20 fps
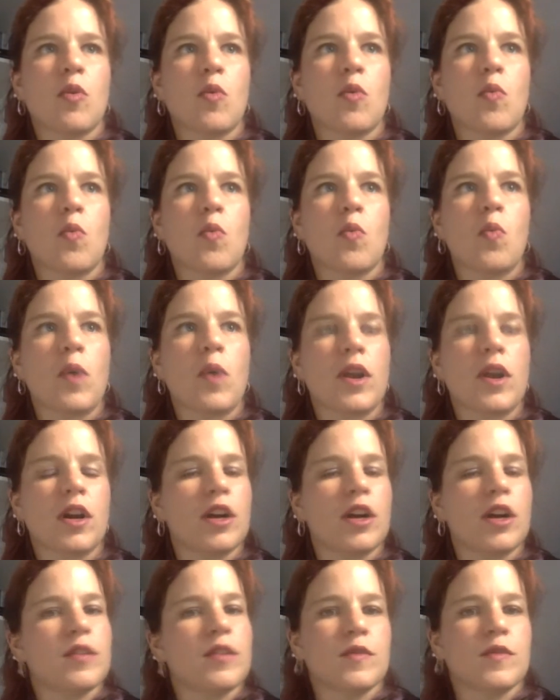what
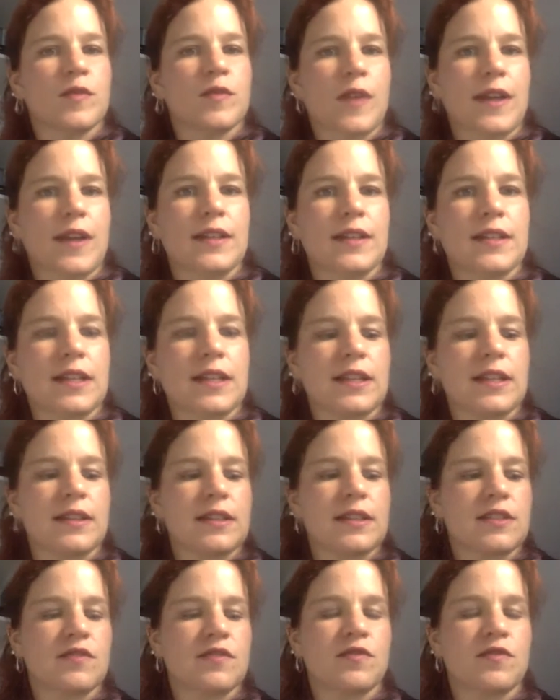are you finding
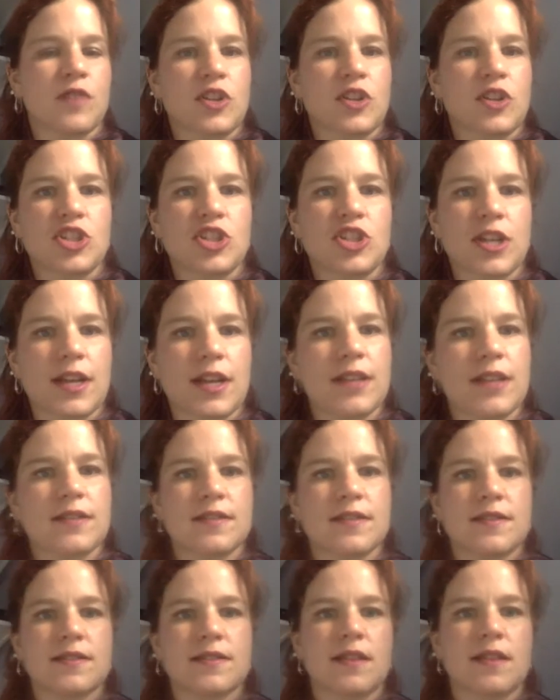that
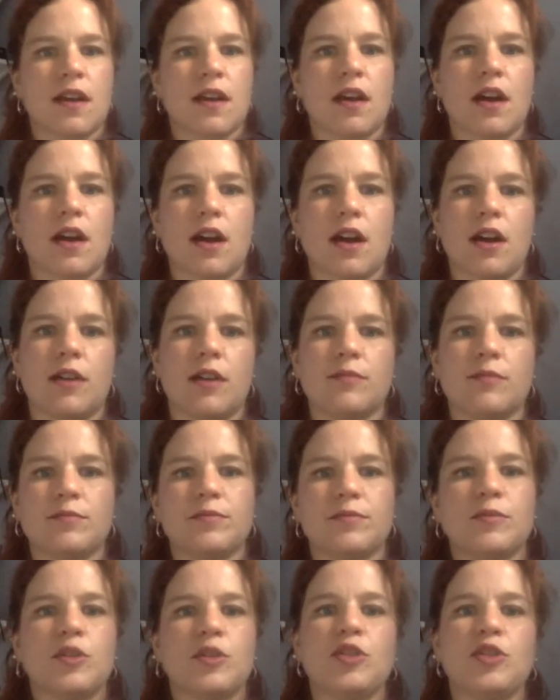differentiates
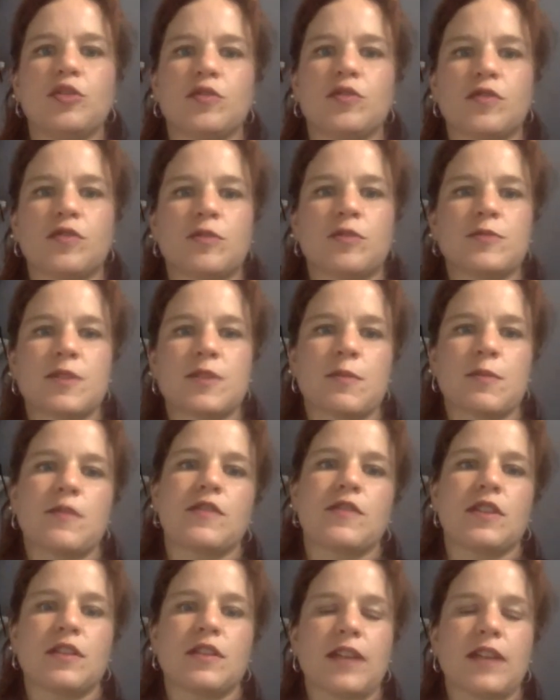you from some
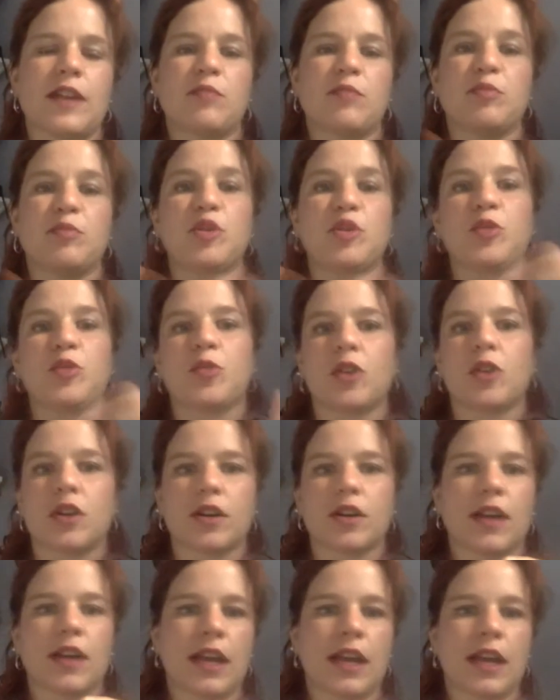of the like
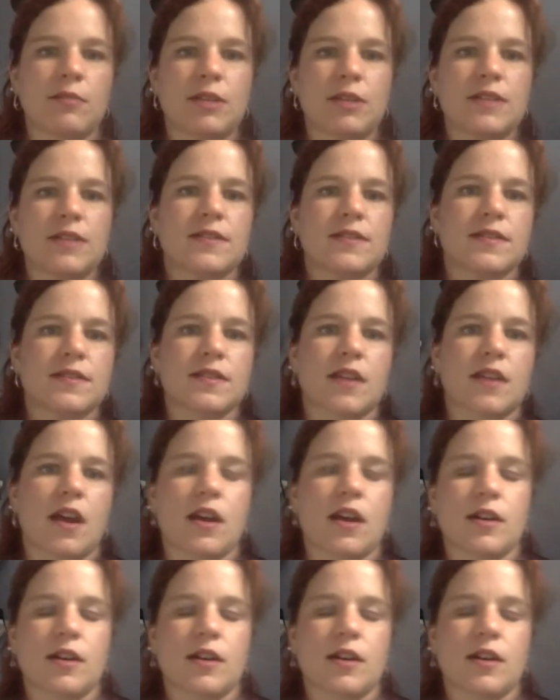pure cannabis